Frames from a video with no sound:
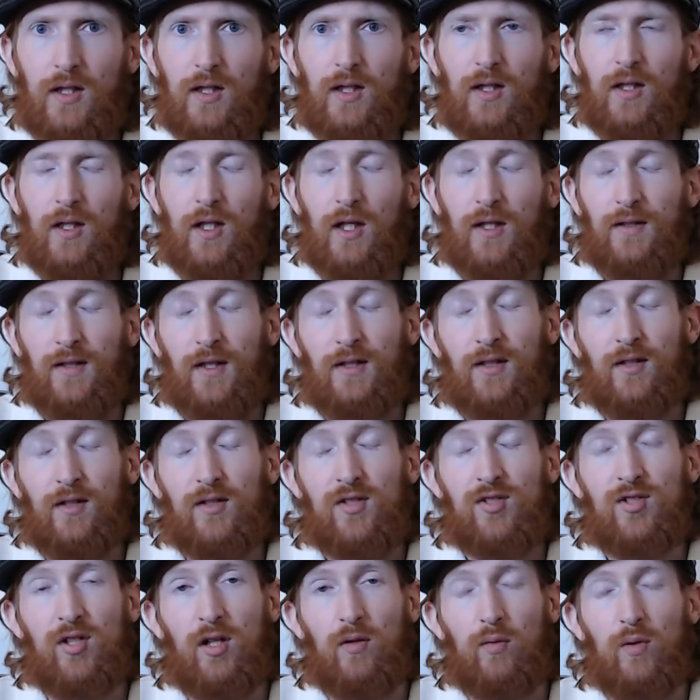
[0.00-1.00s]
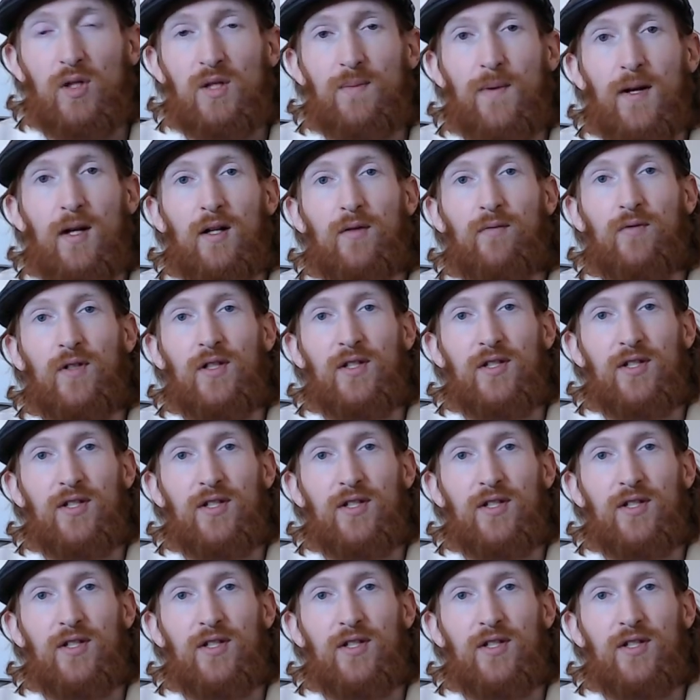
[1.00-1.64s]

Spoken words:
And then there's Star Wars Battlefront